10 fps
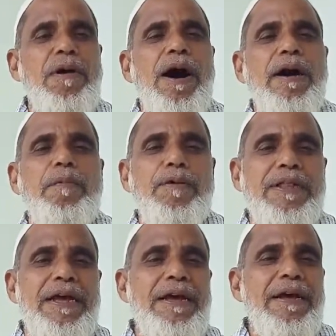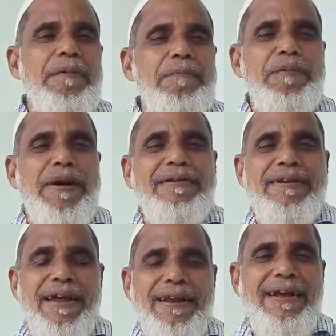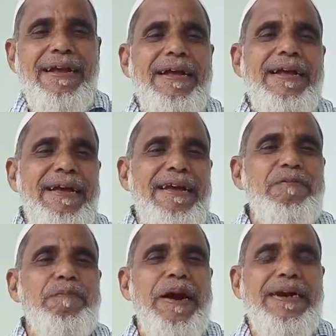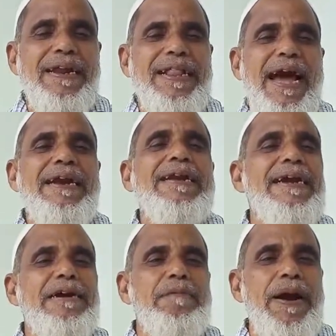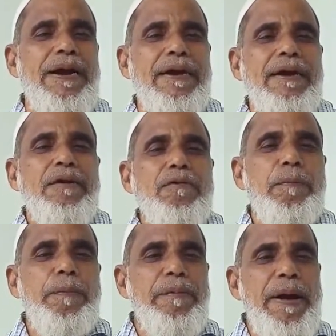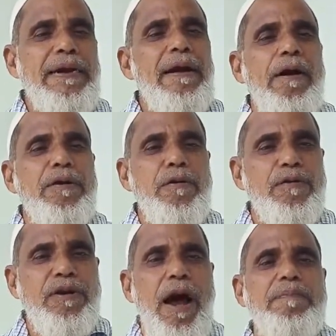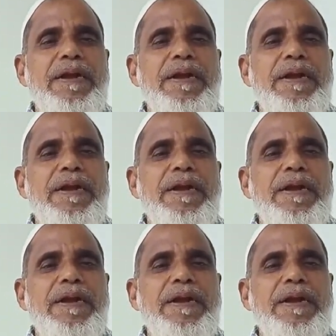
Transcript: heard about the prevention is better than treatment. To prevent or to stop the